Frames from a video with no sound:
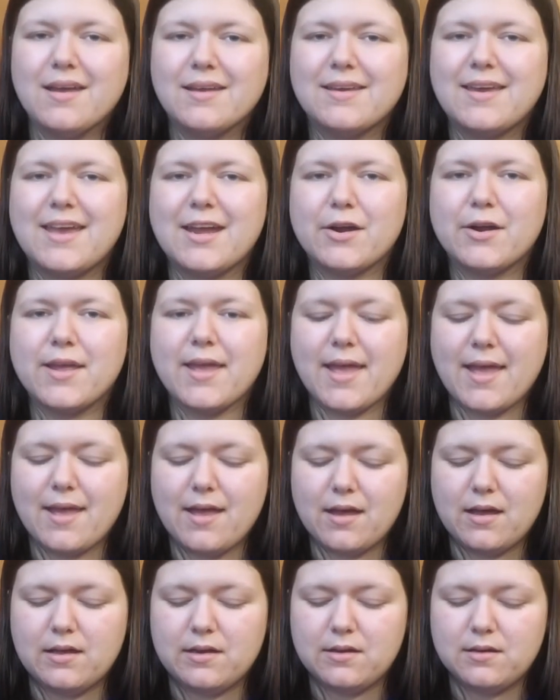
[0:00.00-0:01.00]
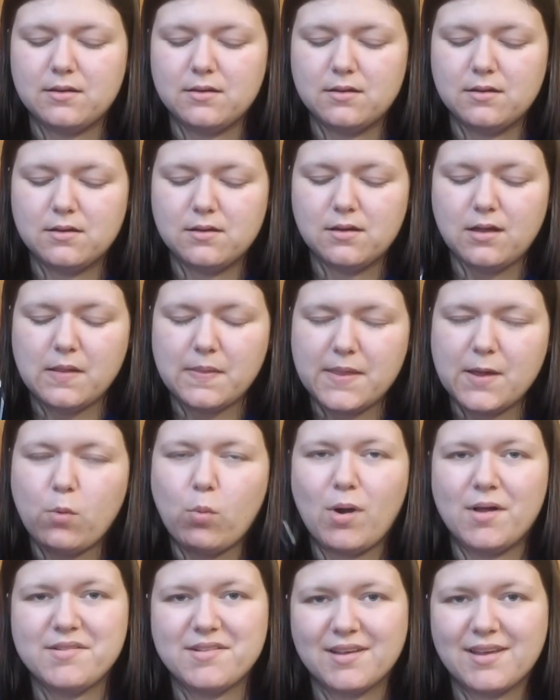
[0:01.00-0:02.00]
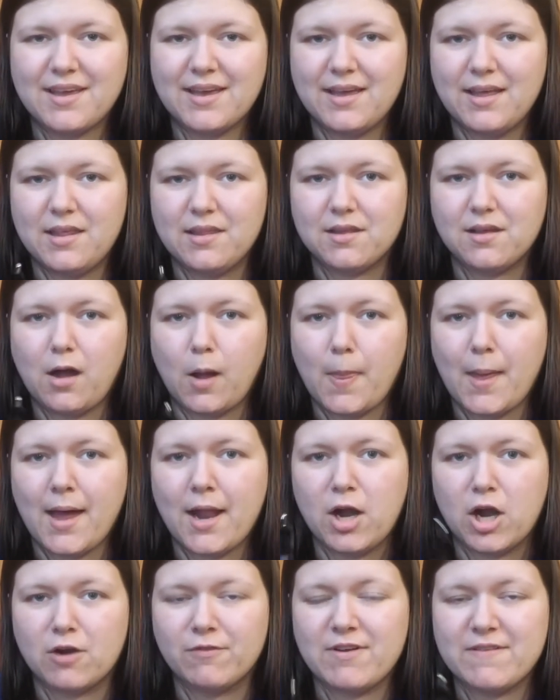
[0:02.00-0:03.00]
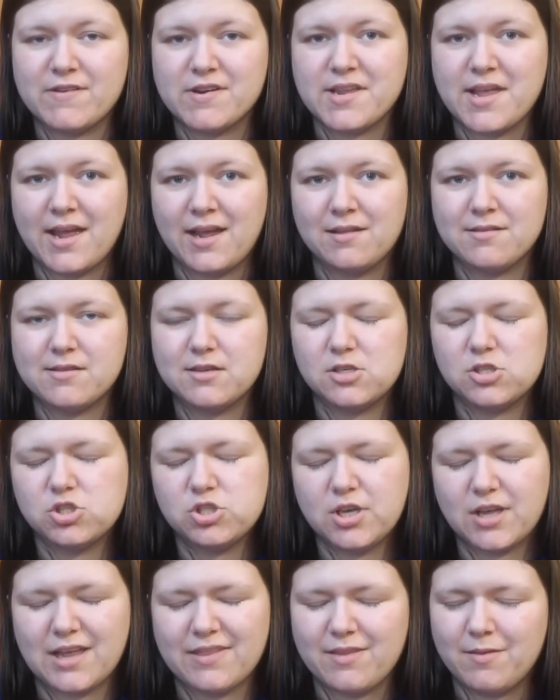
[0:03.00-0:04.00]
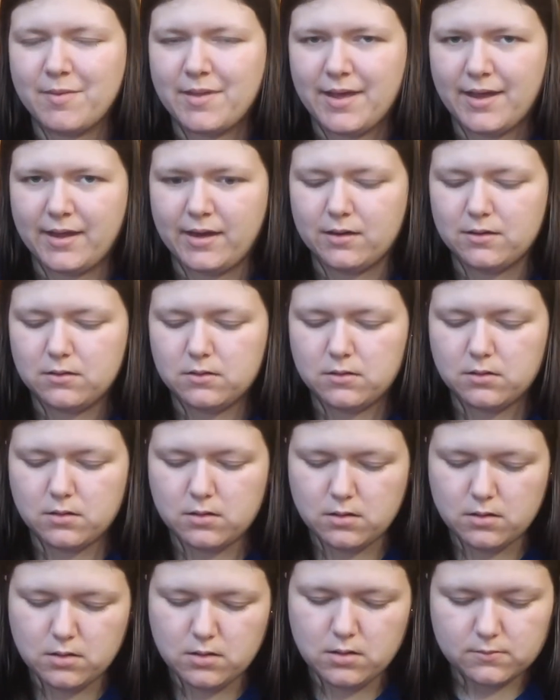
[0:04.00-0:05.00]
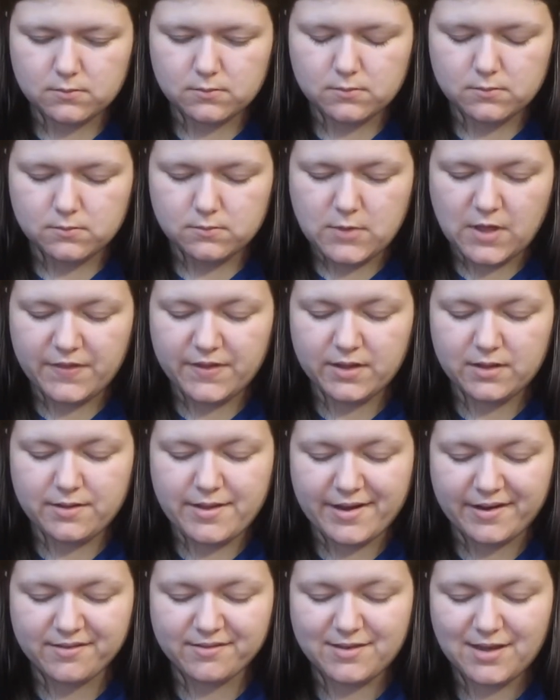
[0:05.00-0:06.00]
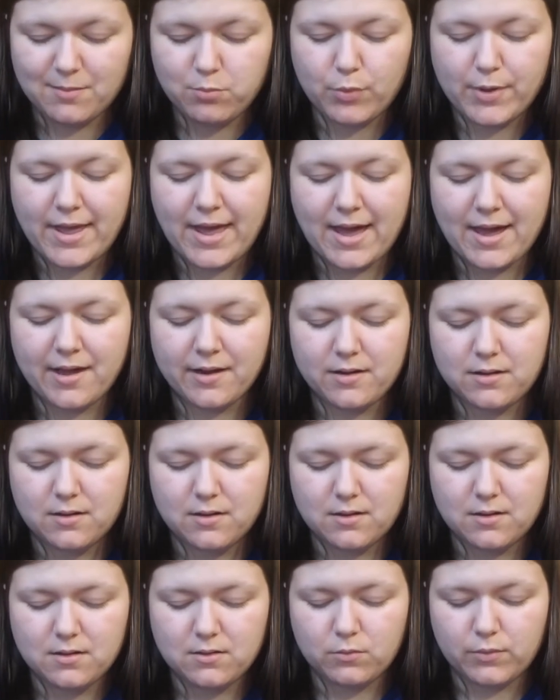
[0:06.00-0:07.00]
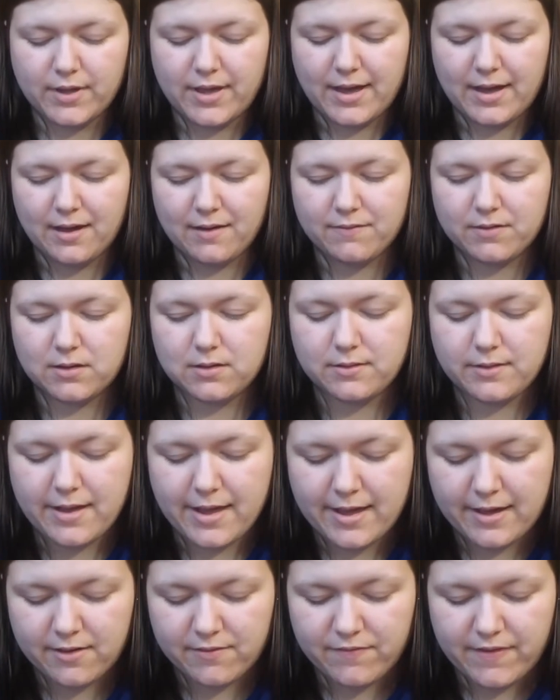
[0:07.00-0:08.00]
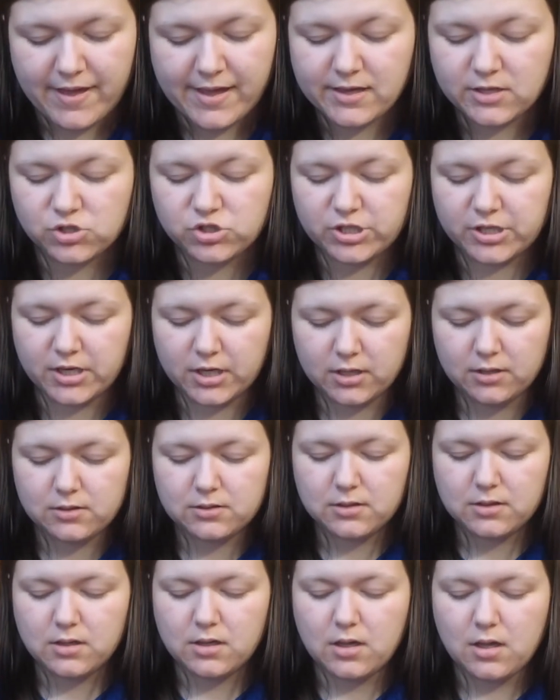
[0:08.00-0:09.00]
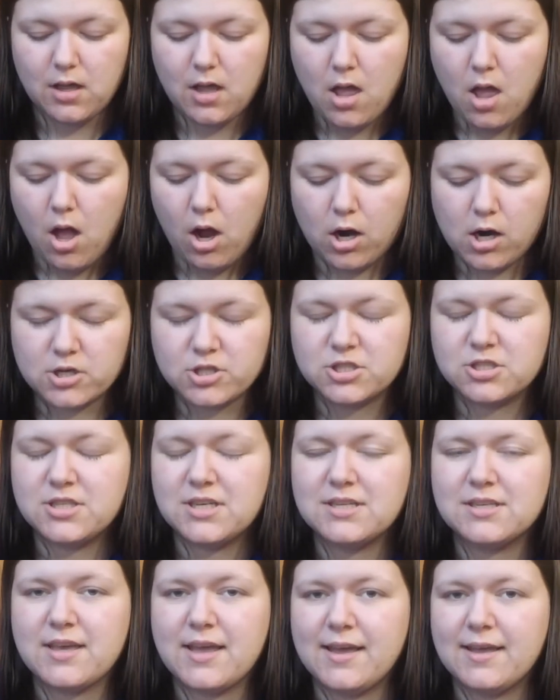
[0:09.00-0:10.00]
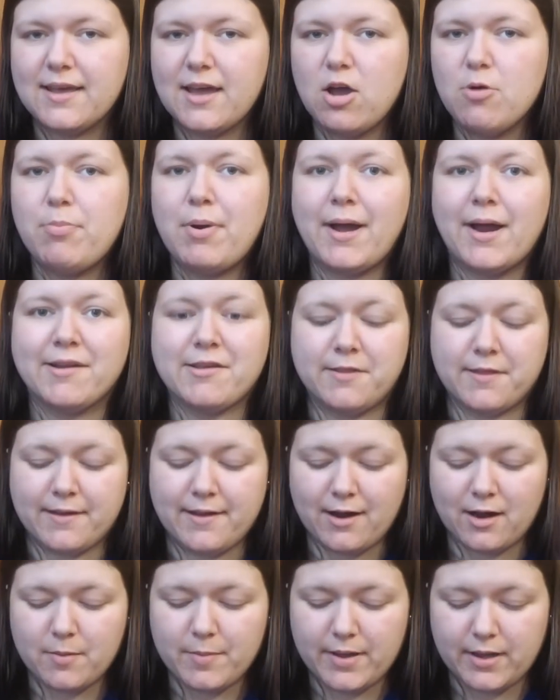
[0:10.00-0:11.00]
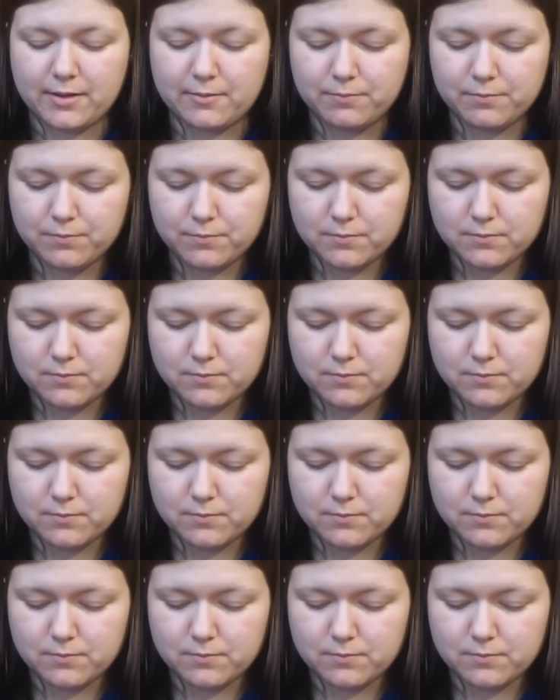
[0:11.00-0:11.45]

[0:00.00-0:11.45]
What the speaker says: Carrie Ann then once again called that her favorite dance, Shake It and Maid. And then next up we have Nev and Jenna, Argentine Tango, Pirates of the Caribbean.